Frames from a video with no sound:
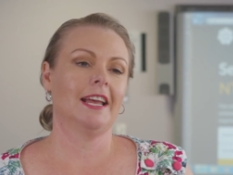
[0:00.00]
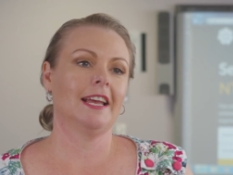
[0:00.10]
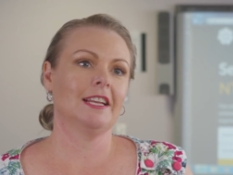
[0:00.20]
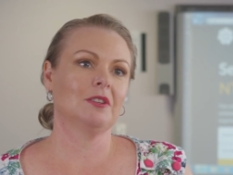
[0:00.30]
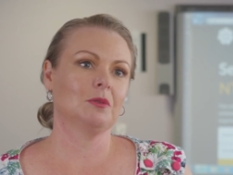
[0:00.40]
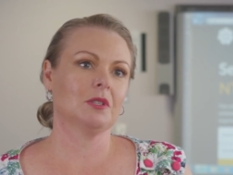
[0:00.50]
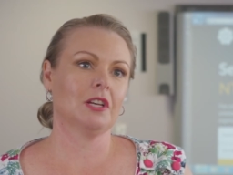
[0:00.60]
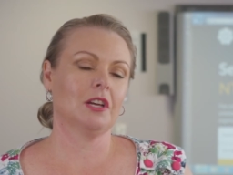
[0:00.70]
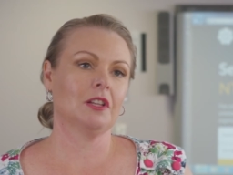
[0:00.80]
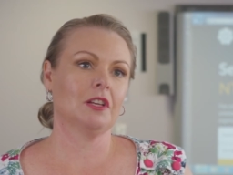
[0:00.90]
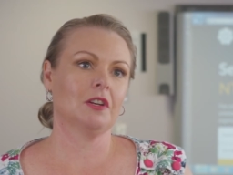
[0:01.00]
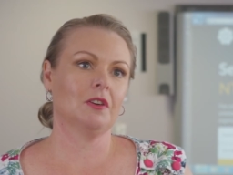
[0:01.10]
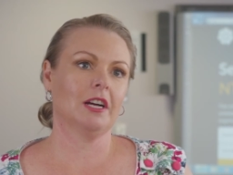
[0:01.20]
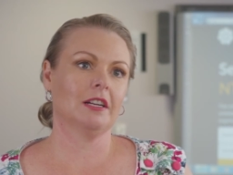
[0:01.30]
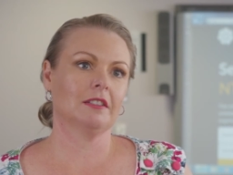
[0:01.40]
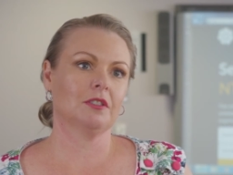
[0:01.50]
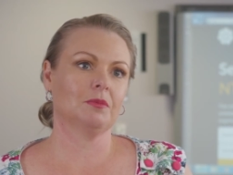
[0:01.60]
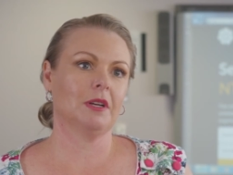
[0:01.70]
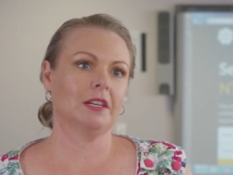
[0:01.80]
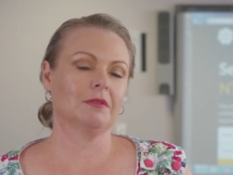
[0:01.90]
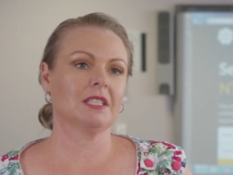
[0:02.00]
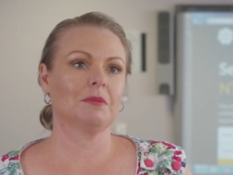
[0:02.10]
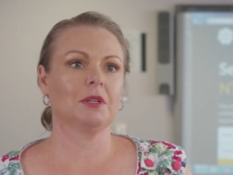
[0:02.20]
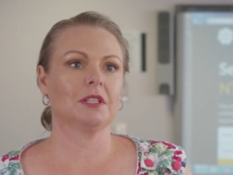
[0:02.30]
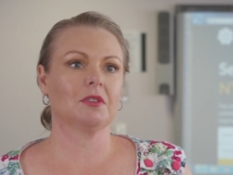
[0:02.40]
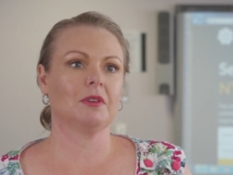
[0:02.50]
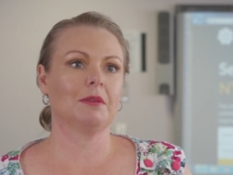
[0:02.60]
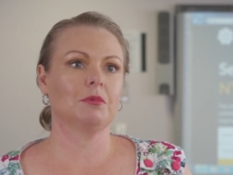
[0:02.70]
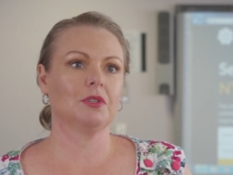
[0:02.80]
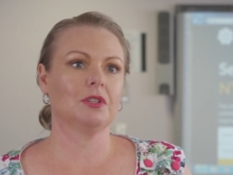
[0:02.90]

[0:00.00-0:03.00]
And also the grant recipients are able